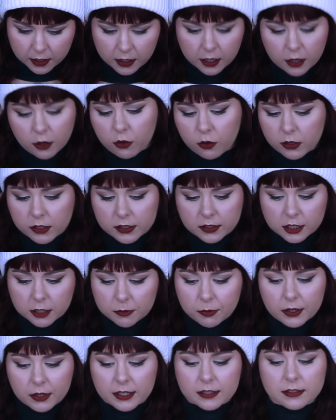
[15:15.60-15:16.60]
of course
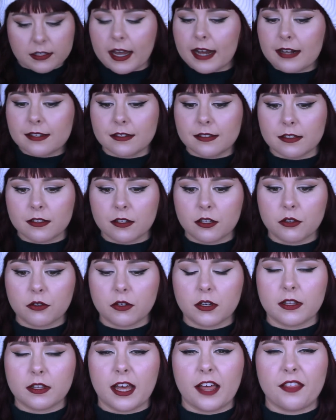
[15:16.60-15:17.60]
shipping and taxes
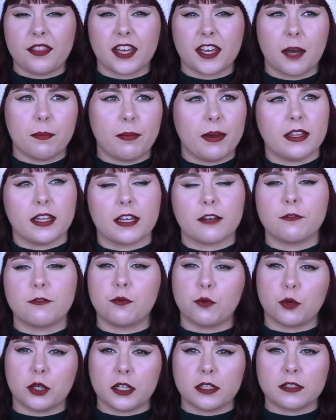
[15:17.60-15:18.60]
included in that, I think I paid like
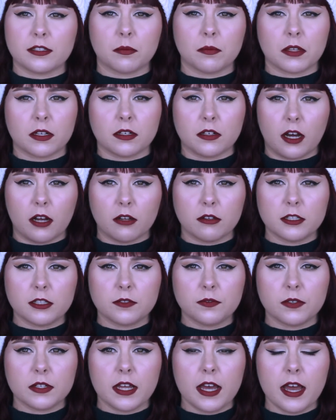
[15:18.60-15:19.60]
$40 something
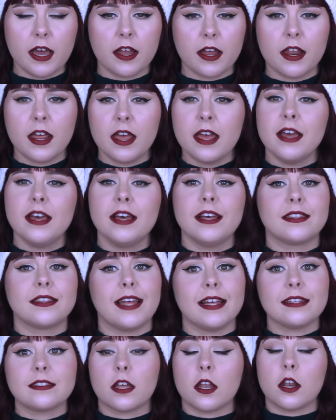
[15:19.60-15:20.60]
for that.
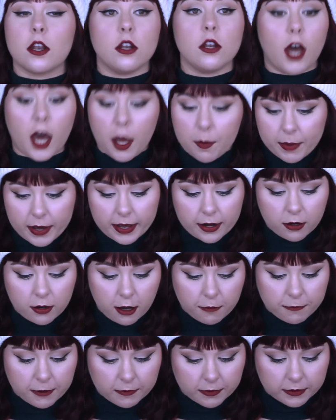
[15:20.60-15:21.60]
That's not bad at
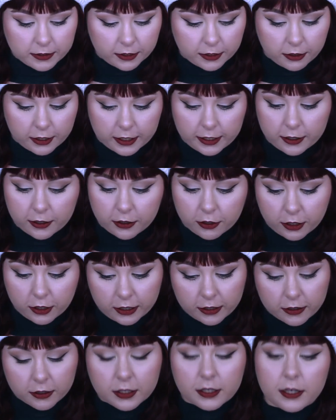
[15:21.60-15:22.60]
all for everything you're getting. You're
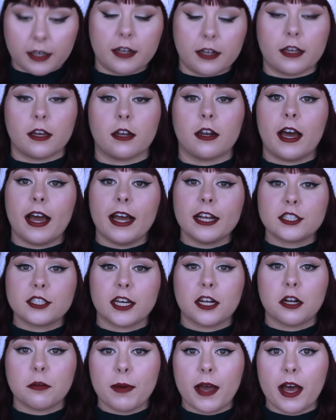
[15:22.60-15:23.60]
getting an
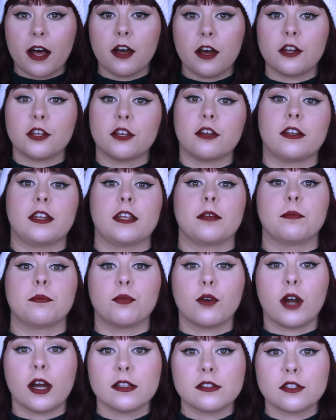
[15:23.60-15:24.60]
eyeshadow palette, you're getting
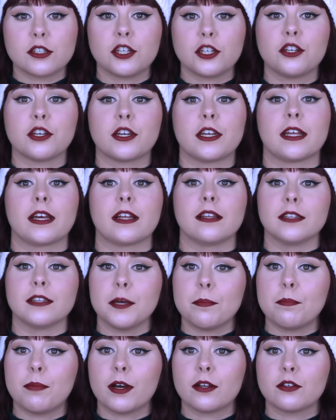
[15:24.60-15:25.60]
bronzer, you're getting a
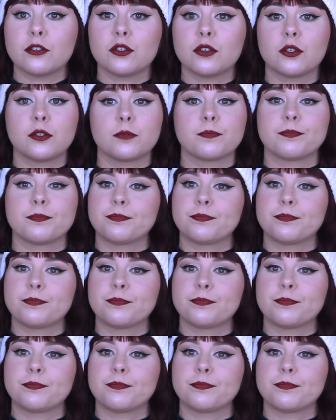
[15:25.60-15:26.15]
lip bundle,